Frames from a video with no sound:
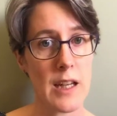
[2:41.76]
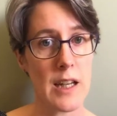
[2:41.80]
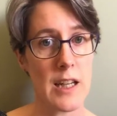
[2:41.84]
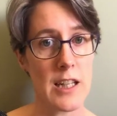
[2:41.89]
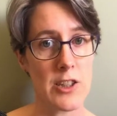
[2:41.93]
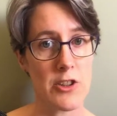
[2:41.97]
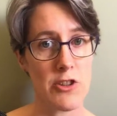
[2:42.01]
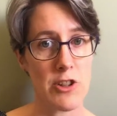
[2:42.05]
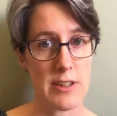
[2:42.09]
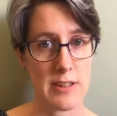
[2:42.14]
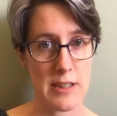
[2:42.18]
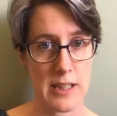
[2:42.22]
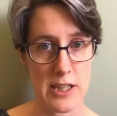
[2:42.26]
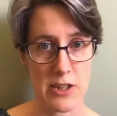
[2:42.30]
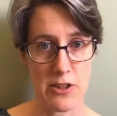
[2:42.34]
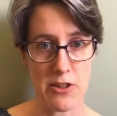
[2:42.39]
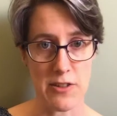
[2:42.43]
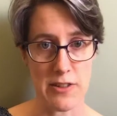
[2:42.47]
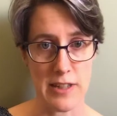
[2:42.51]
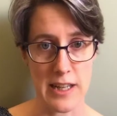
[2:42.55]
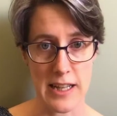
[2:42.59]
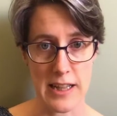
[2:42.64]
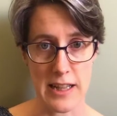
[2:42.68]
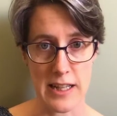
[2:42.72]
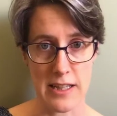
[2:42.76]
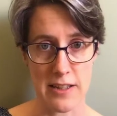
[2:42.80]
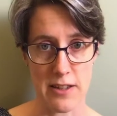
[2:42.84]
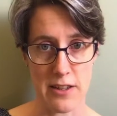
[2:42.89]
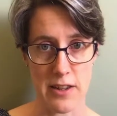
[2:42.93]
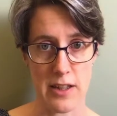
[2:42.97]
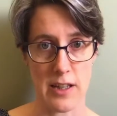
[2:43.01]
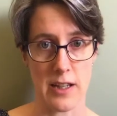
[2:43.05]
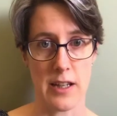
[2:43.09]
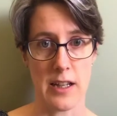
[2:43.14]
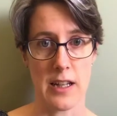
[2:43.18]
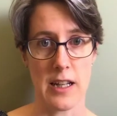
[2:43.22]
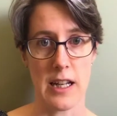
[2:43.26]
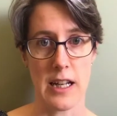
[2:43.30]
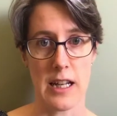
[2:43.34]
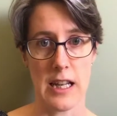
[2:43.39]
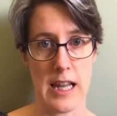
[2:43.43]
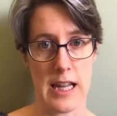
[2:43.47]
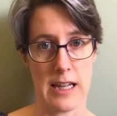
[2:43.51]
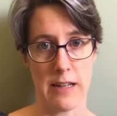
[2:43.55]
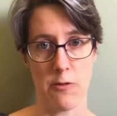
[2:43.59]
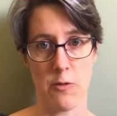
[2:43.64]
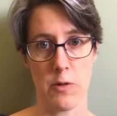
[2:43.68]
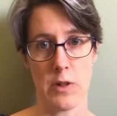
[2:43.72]
translations in these other
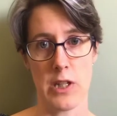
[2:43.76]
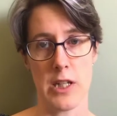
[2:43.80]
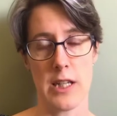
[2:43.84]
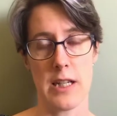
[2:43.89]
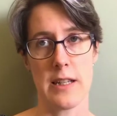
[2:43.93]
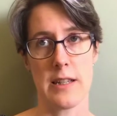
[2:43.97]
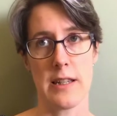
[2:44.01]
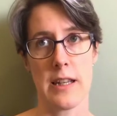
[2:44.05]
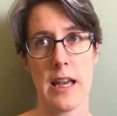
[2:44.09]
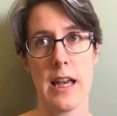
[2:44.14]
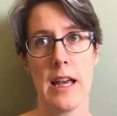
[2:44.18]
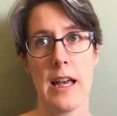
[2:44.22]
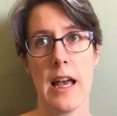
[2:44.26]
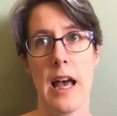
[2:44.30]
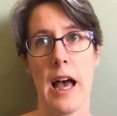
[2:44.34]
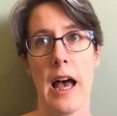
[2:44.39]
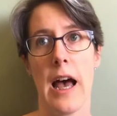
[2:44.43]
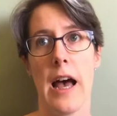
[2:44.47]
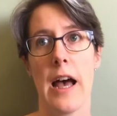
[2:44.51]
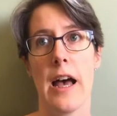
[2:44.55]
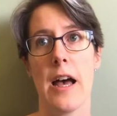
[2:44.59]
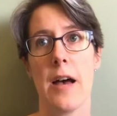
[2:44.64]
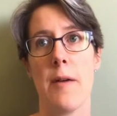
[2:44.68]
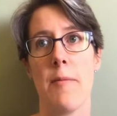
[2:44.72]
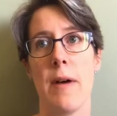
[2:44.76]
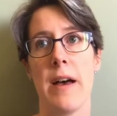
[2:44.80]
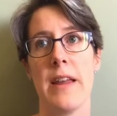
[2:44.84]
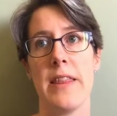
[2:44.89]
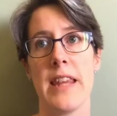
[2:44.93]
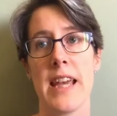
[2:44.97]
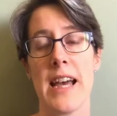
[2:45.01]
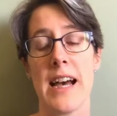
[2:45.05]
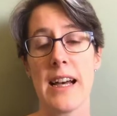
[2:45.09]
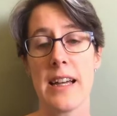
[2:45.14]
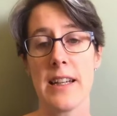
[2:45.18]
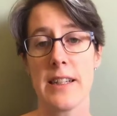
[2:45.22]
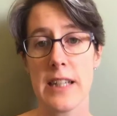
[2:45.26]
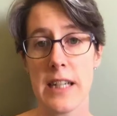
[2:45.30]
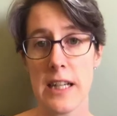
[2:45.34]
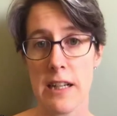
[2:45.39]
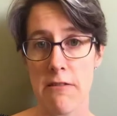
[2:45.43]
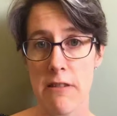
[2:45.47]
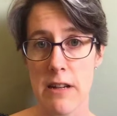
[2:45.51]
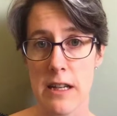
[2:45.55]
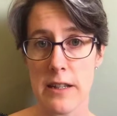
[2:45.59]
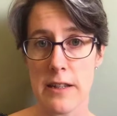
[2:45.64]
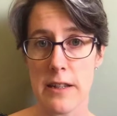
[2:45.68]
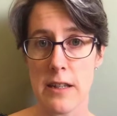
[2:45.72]
languages. And the idea
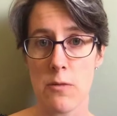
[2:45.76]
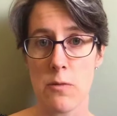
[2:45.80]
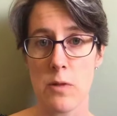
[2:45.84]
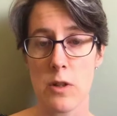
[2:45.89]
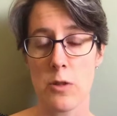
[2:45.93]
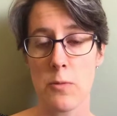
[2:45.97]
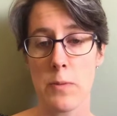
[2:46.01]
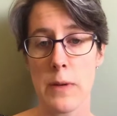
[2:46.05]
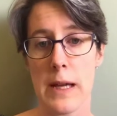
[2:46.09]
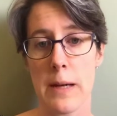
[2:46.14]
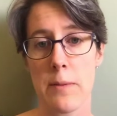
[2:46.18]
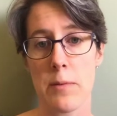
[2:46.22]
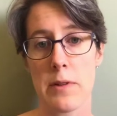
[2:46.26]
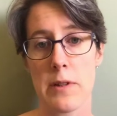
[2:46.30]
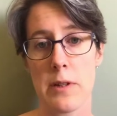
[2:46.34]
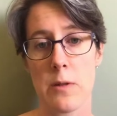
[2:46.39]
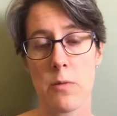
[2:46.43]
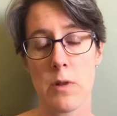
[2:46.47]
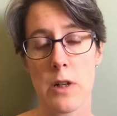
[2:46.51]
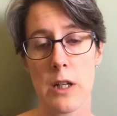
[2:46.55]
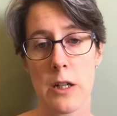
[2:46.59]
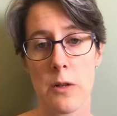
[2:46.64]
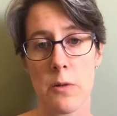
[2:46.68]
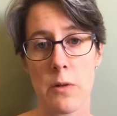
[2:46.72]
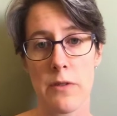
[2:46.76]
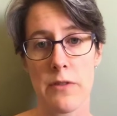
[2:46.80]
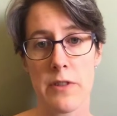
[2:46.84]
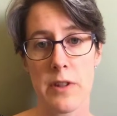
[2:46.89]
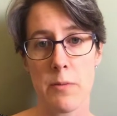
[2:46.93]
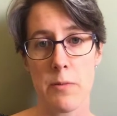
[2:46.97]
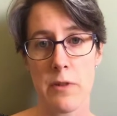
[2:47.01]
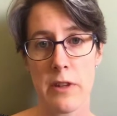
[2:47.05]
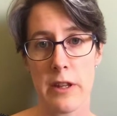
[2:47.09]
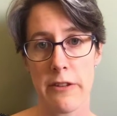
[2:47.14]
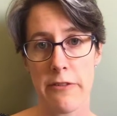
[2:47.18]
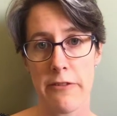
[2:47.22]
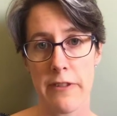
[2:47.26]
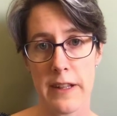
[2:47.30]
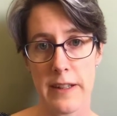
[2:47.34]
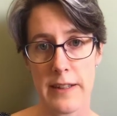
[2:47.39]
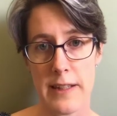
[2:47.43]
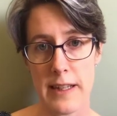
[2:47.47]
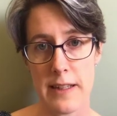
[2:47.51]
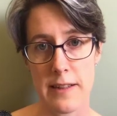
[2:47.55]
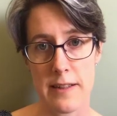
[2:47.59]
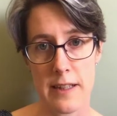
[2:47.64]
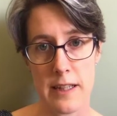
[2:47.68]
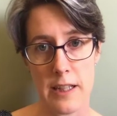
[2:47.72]
is that we'll be able to work with some of the
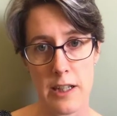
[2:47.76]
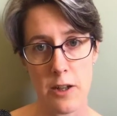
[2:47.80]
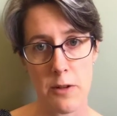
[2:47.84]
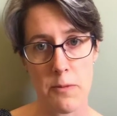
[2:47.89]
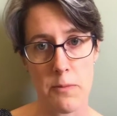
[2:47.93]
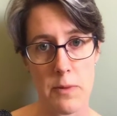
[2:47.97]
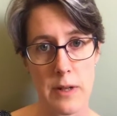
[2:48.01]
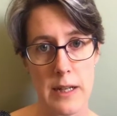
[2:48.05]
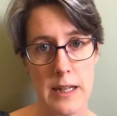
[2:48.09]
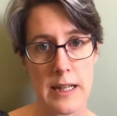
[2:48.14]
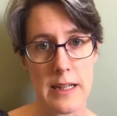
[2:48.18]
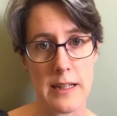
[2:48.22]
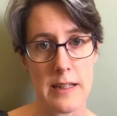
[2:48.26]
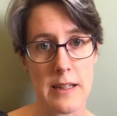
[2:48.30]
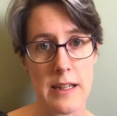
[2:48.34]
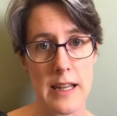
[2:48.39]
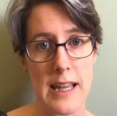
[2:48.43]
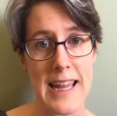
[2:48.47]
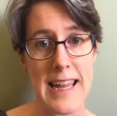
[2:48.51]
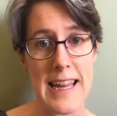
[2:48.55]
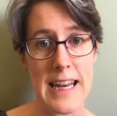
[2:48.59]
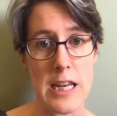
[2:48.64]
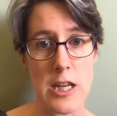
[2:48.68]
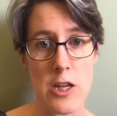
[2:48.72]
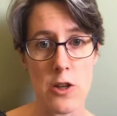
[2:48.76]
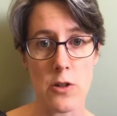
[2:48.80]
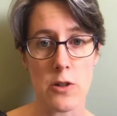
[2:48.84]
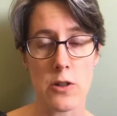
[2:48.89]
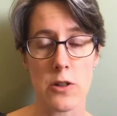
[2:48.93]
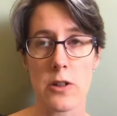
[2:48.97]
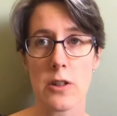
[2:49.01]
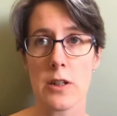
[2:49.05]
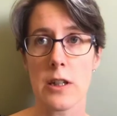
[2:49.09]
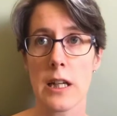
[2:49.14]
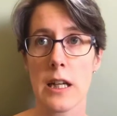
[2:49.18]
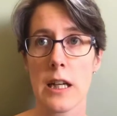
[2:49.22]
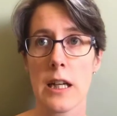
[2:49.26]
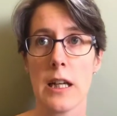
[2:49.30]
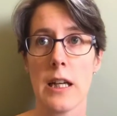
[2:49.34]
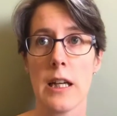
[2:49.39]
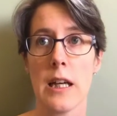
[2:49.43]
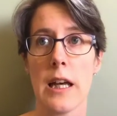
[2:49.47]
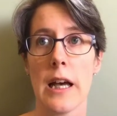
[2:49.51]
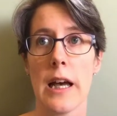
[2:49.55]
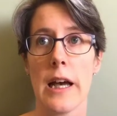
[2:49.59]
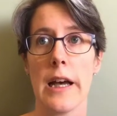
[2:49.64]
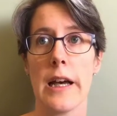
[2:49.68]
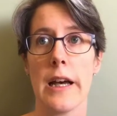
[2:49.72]
fantastic companies in York.
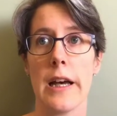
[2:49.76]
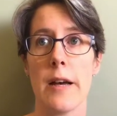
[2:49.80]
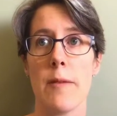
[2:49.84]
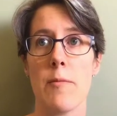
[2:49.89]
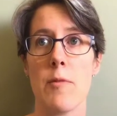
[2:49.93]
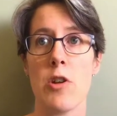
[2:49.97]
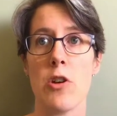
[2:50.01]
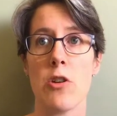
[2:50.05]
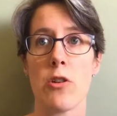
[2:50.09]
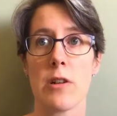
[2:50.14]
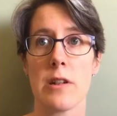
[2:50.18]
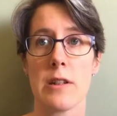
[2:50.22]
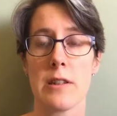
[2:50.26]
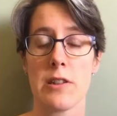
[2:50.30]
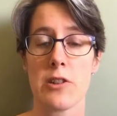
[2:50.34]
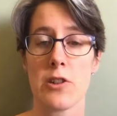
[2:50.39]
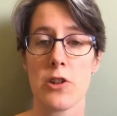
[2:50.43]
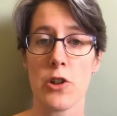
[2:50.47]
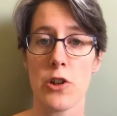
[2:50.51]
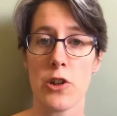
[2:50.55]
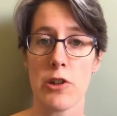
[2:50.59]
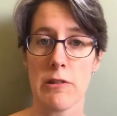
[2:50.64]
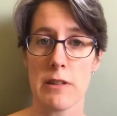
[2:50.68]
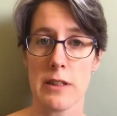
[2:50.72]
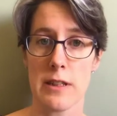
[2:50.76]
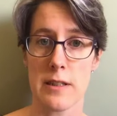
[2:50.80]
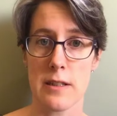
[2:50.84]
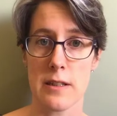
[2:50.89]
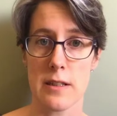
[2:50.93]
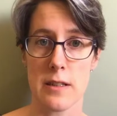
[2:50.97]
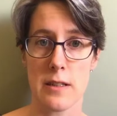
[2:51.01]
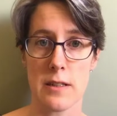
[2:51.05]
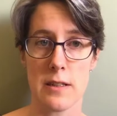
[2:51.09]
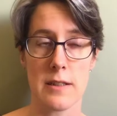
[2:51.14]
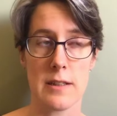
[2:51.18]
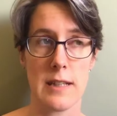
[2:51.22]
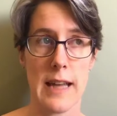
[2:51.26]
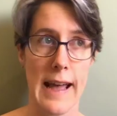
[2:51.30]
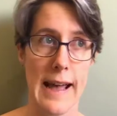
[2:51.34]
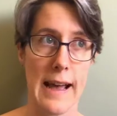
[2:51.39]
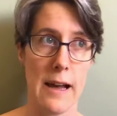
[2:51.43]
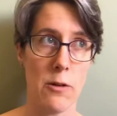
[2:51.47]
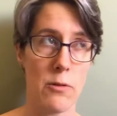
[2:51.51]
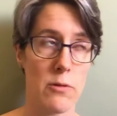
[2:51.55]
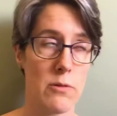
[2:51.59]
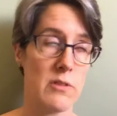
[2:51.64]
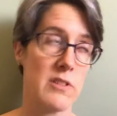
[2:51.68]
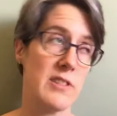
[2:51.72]
York is a tourist
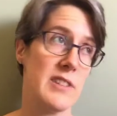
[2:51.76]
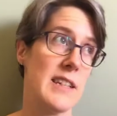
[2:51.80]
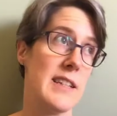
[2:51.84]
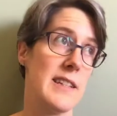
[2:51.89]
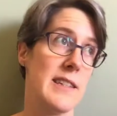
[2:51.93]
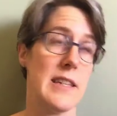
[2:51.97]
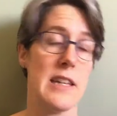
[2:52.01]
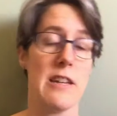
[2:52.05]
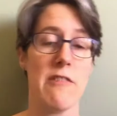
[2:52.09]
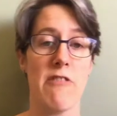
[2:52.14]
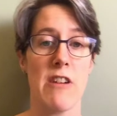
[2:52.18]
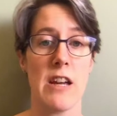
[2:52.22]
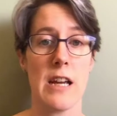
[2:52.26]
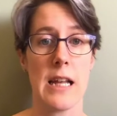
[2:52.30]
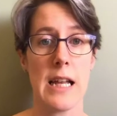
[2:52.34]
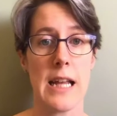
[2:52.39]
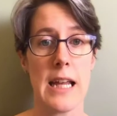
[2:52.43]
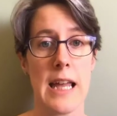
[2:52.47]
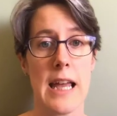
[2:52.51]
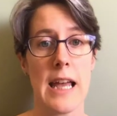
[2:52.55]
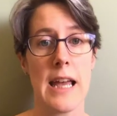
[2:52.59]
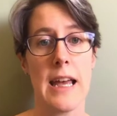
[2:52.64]
town, city really.